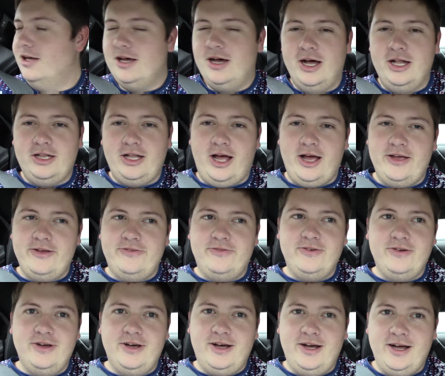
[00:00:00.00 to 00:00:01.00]
A life
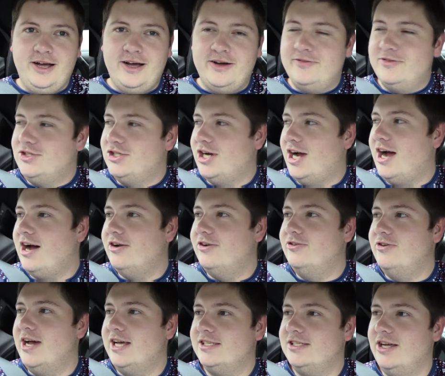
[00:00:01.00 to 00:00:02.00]
of a child who
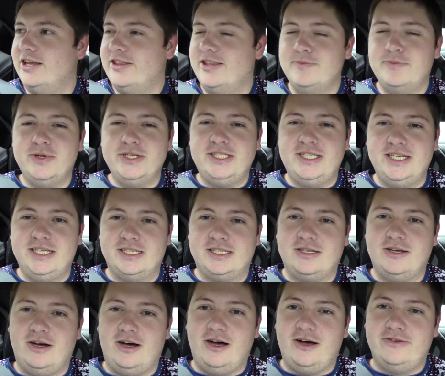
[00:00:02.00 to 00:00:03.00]
has nothing but disc
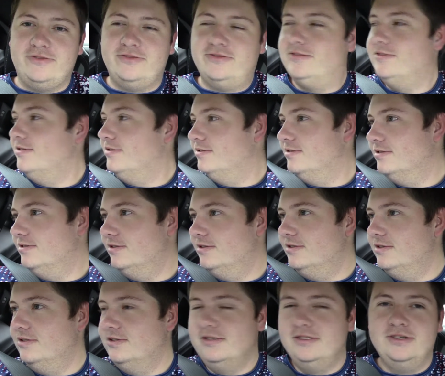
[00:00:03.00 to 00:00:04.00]
golf
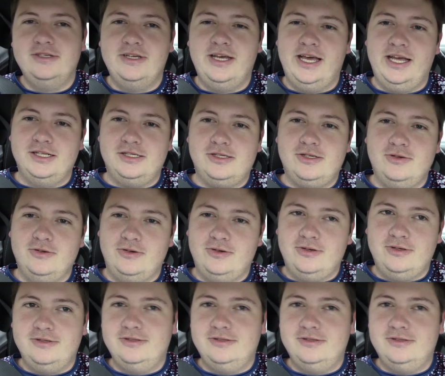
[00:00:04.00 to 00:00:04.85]
and school.